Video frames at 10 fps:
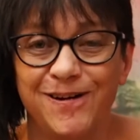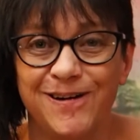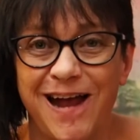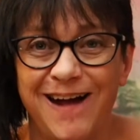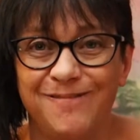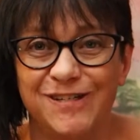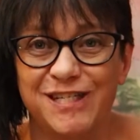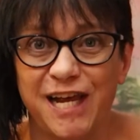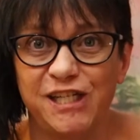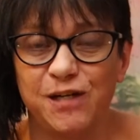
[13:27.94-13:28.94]

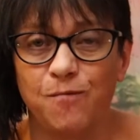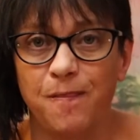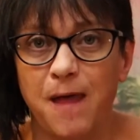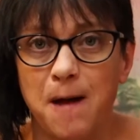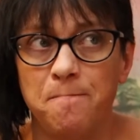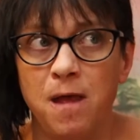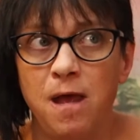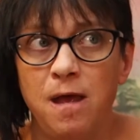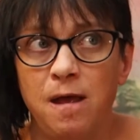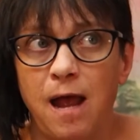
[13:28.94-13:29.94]
conversation with them,
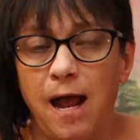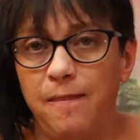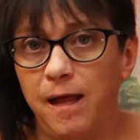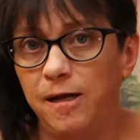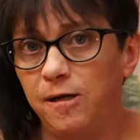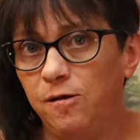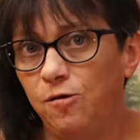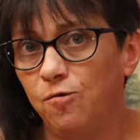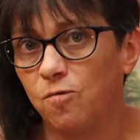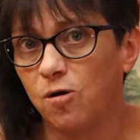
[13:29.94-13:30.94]
and then
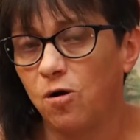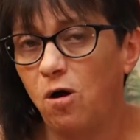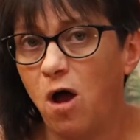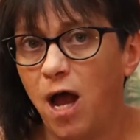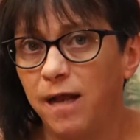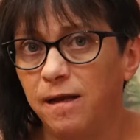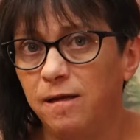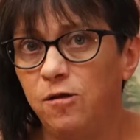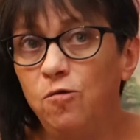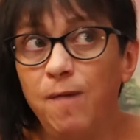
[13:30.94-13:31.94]
you were gone,
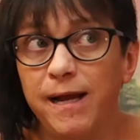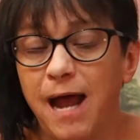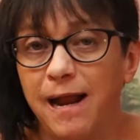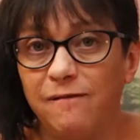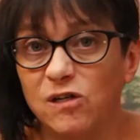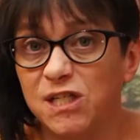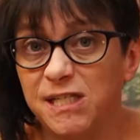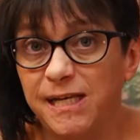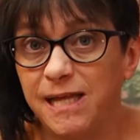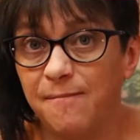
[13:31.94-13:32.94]
you might not ever
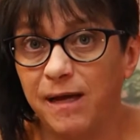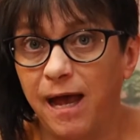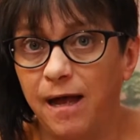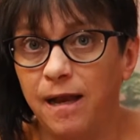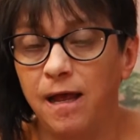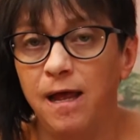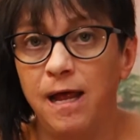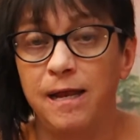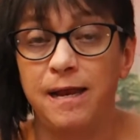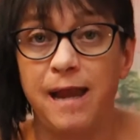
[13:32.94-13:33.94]
see them again.
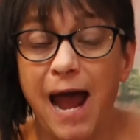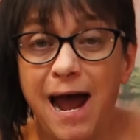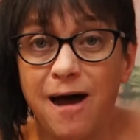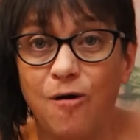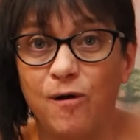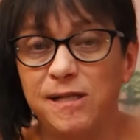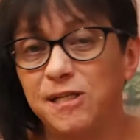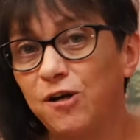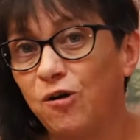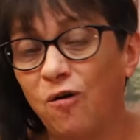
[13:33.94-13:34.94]
Now, it's
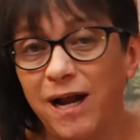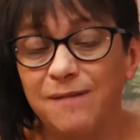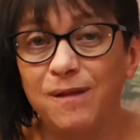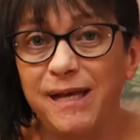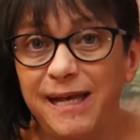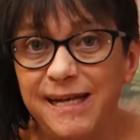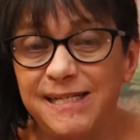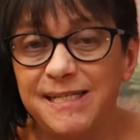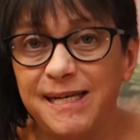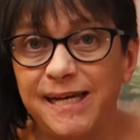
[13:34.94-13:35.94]
incredibly
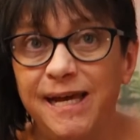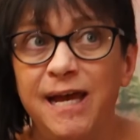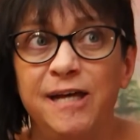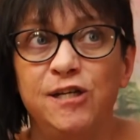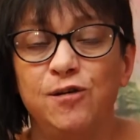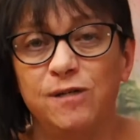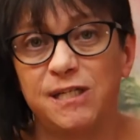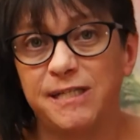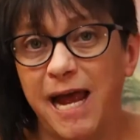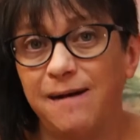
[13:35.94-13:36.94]
easy to
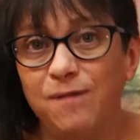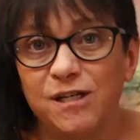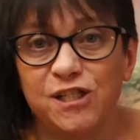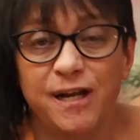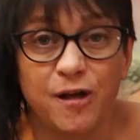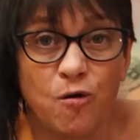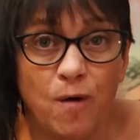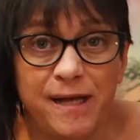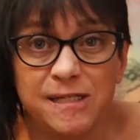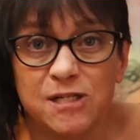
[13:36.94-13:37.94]
establish an
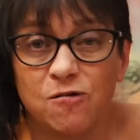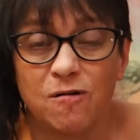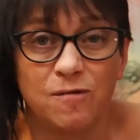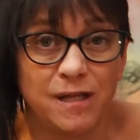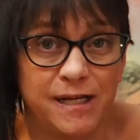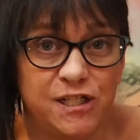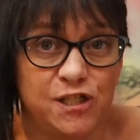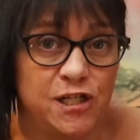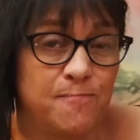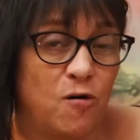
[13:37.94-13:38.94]
acquaintance or a
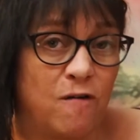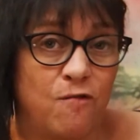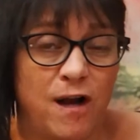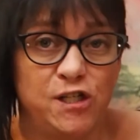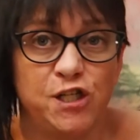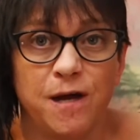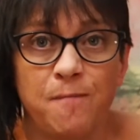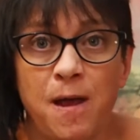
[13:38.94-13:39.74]
relationship or a friendship